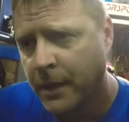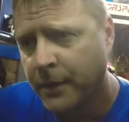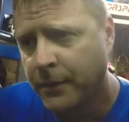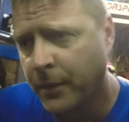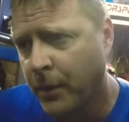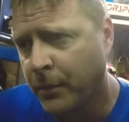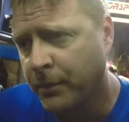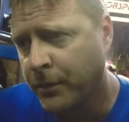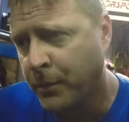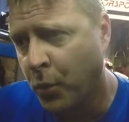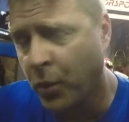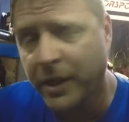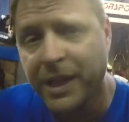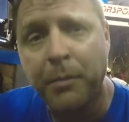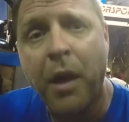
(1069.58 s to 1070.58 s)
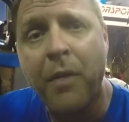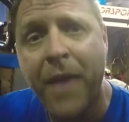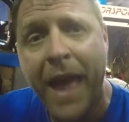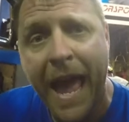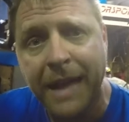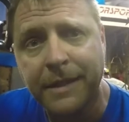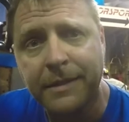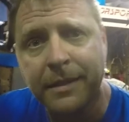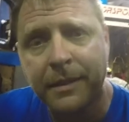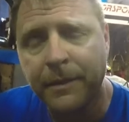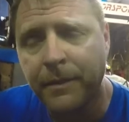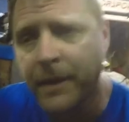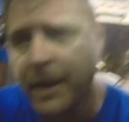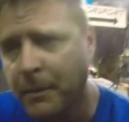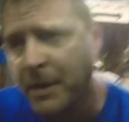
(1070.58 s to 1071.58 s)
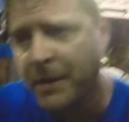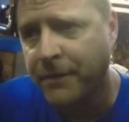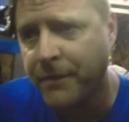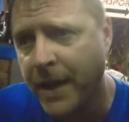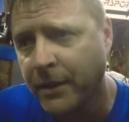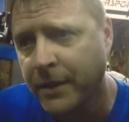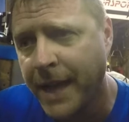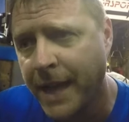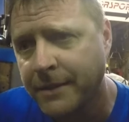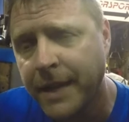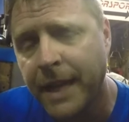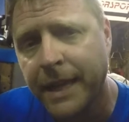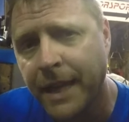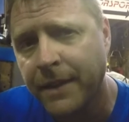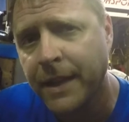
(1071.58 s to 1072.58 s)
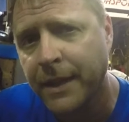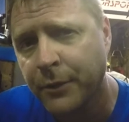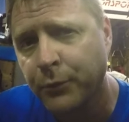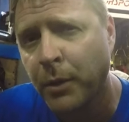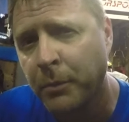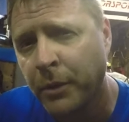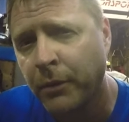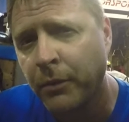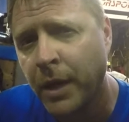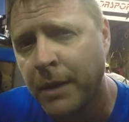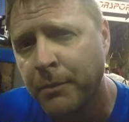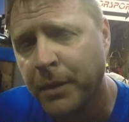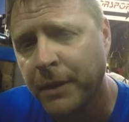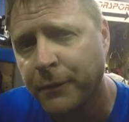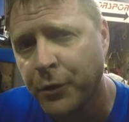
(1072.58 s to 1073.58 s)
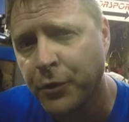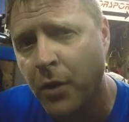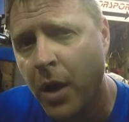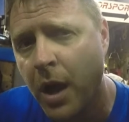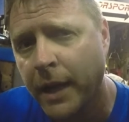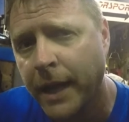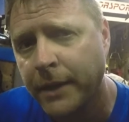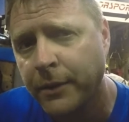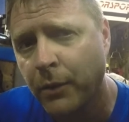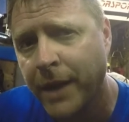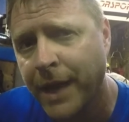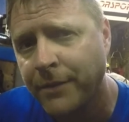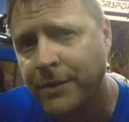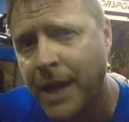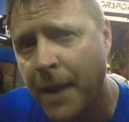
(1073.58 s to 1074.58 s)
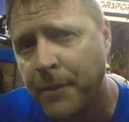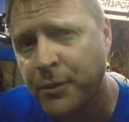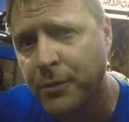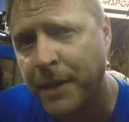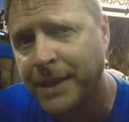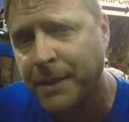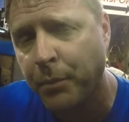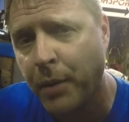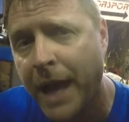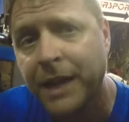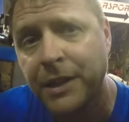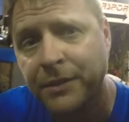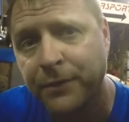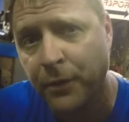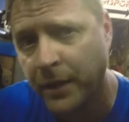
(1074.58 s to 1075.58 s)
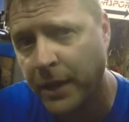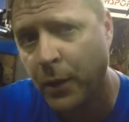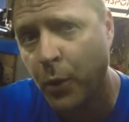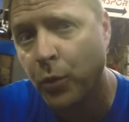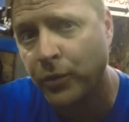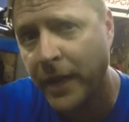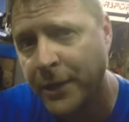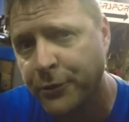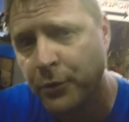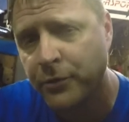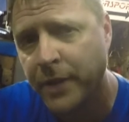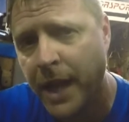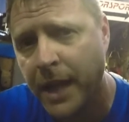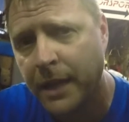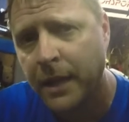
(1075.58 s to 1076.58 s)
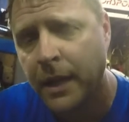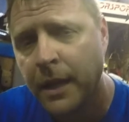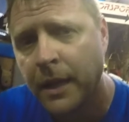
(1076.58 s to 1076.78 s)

So more to come on that. That'll be the final gas tank, I think, is what I'm going to run. But for Trog, I don't have time to make the brackets for the old nitro tank.